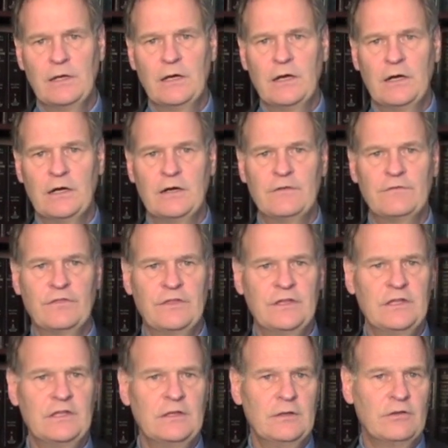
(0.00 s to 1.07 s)
of
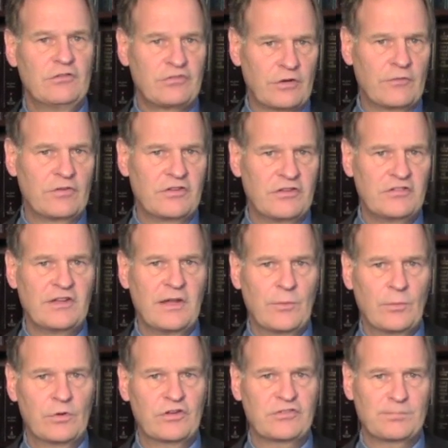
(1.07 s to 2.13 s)
the services that
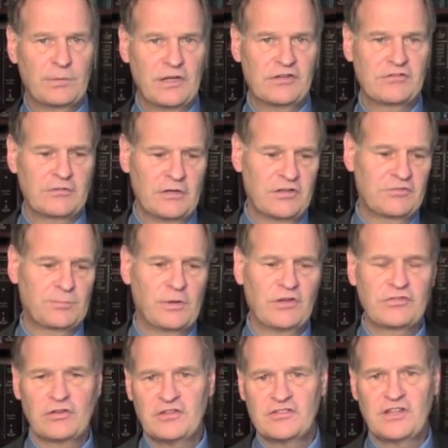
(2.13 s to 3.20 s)
were
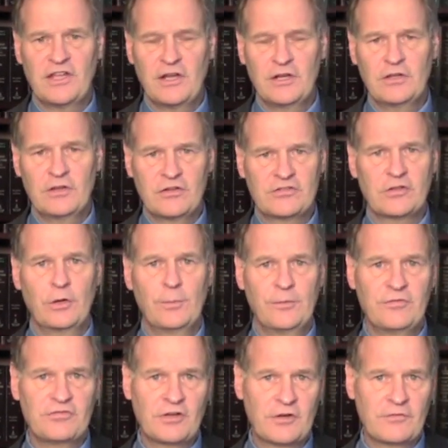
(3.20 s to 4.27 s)
expressly stated in the scope
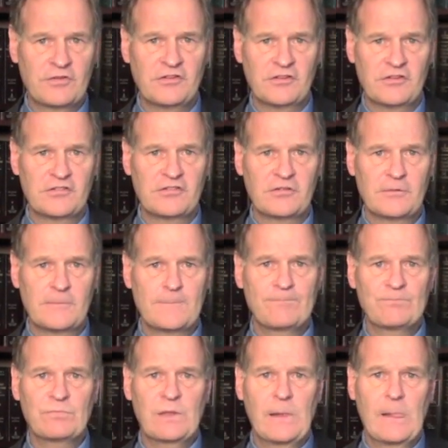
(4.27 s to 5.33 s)
of services.
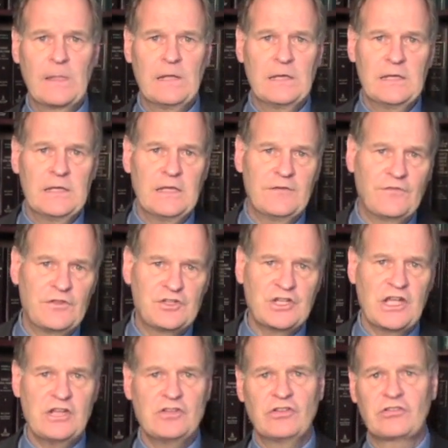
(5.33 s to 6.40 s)
If the
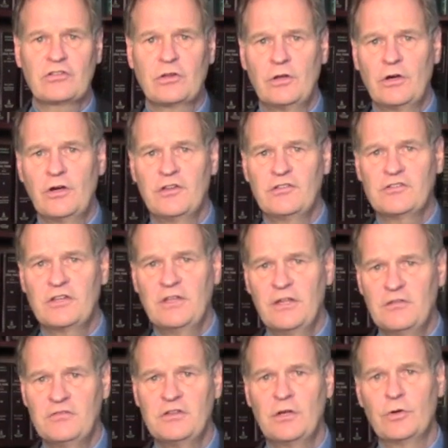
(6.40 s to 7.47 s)
changes clause
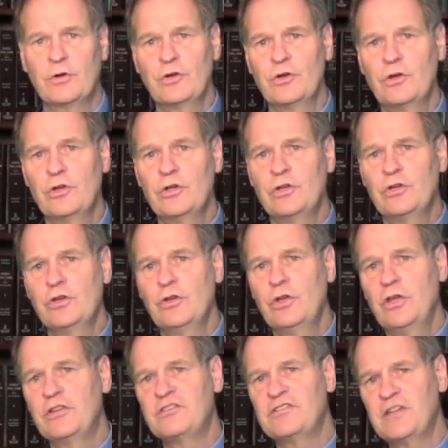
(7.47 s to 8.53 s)
gives the owner
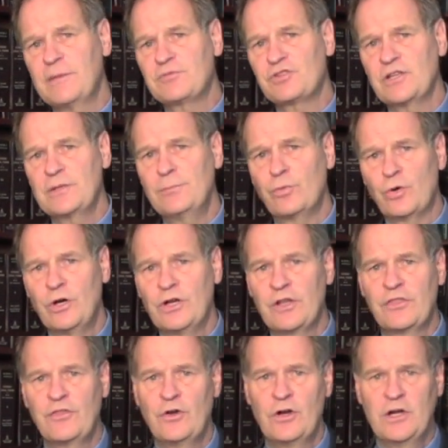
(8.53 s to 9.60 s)
exceptionally broad
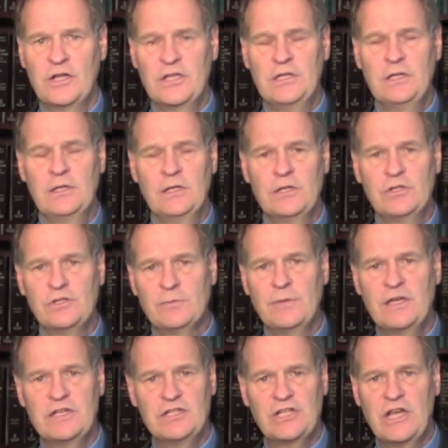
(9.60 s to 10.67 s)
authority to
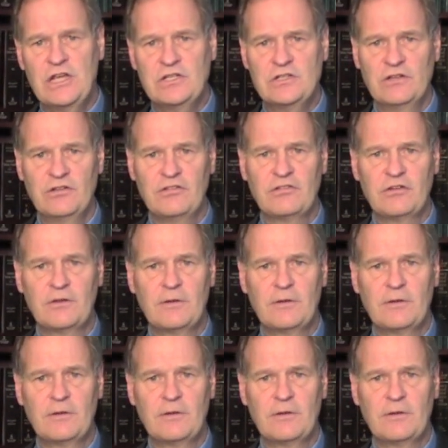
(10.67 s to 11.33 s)
make changes,